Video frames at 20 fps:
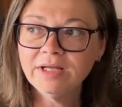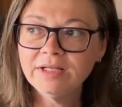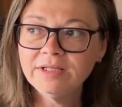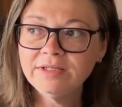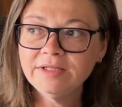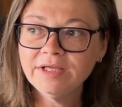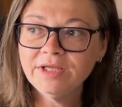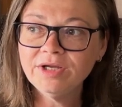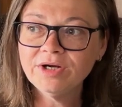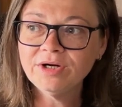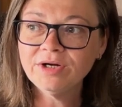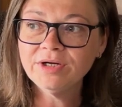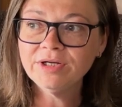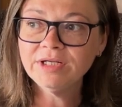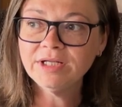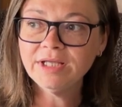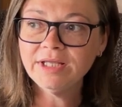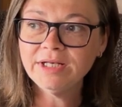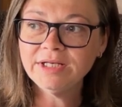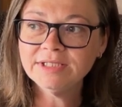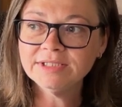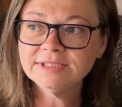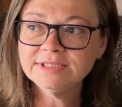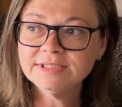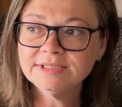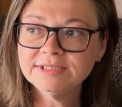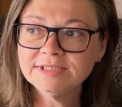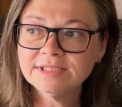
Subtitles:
The yarn, it is